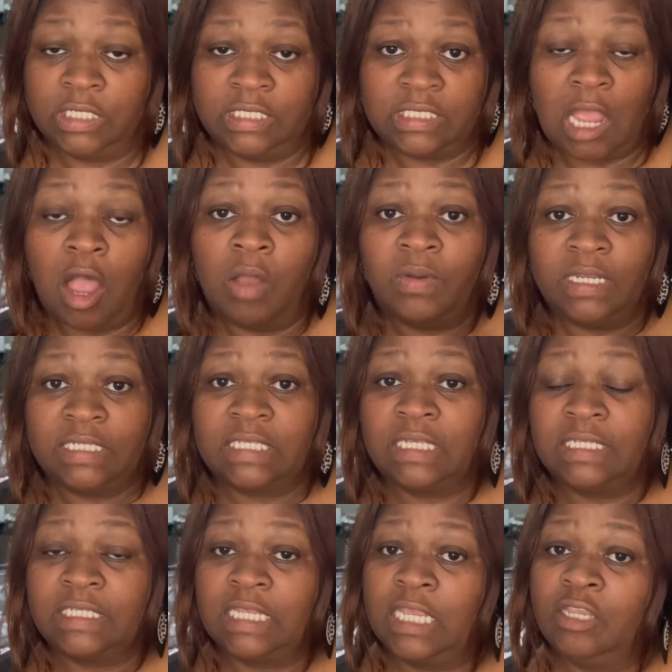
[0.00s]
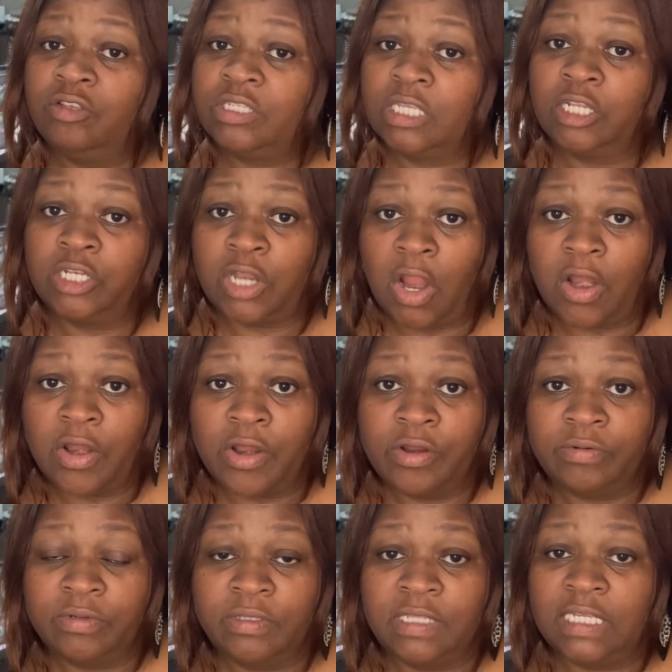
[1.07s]
always continue to
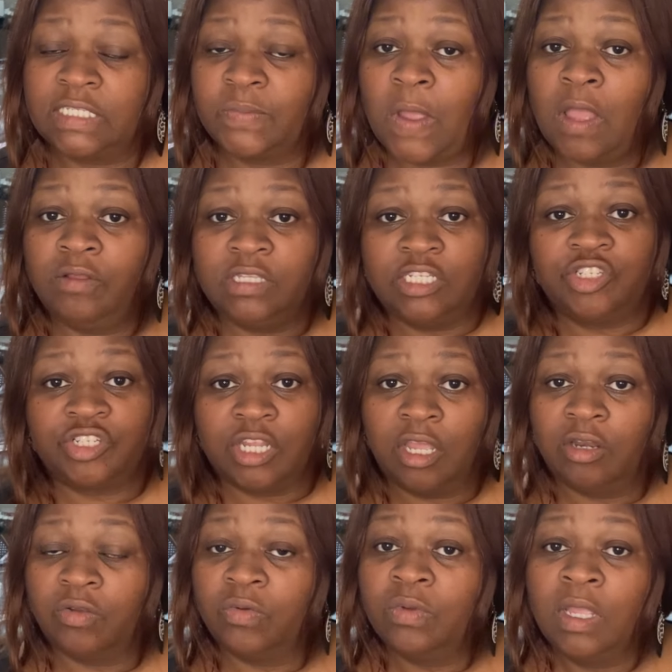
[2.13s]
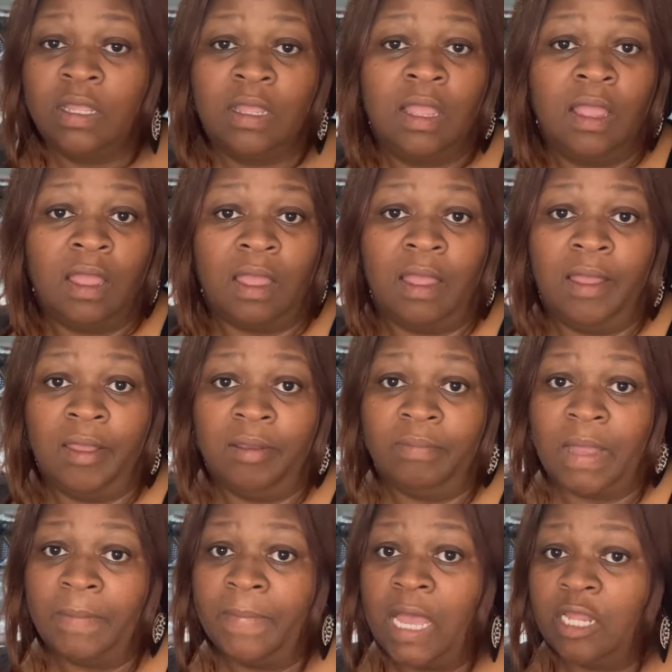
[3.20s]
learn. That's why on this channel,
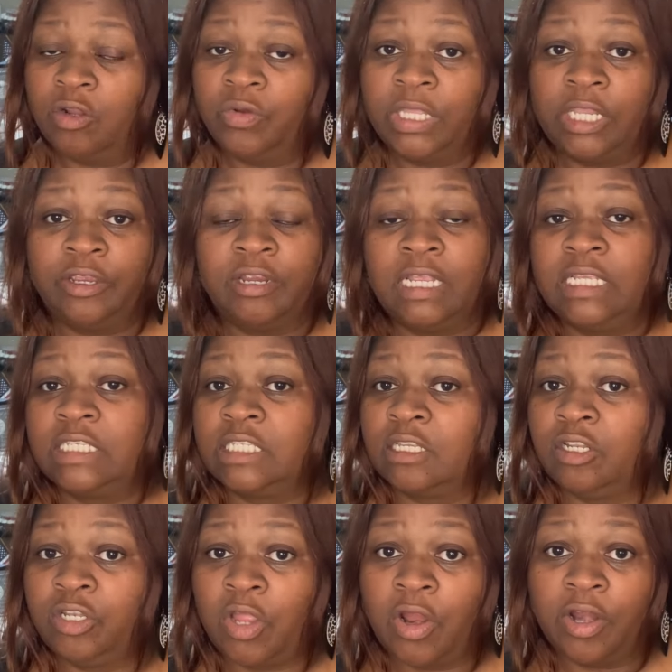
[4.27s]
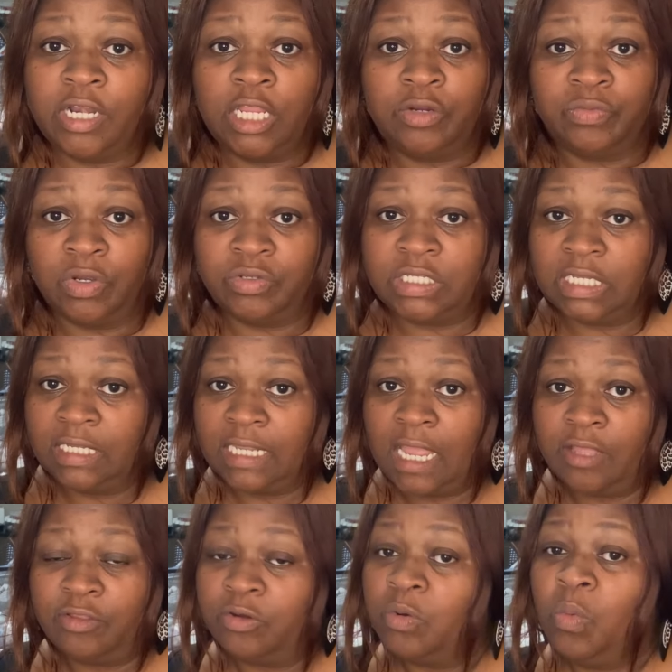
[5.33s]
my motto here is to learn and grow
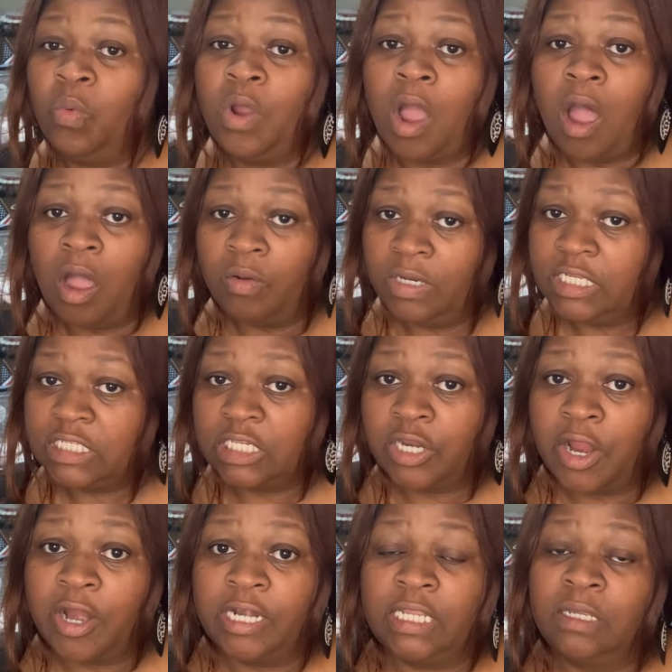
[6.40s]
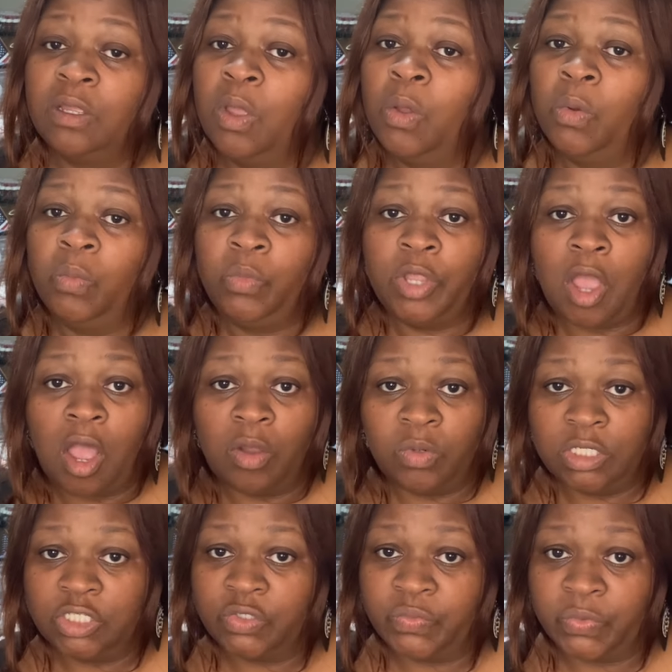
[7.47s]
together. We're always learning, we
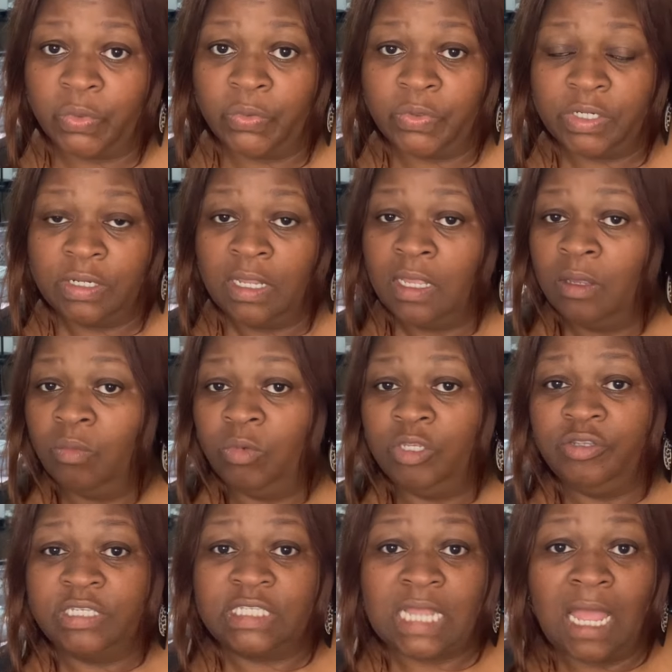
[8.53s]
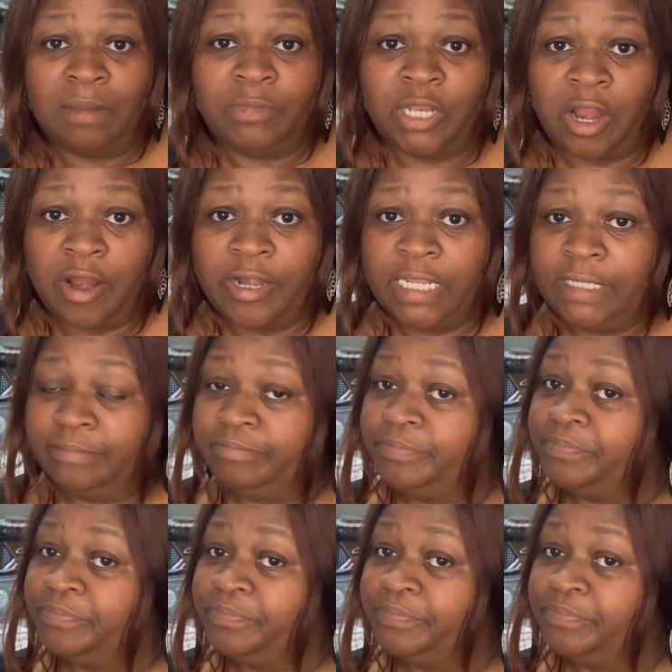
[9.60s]
always growing. When you stop learning,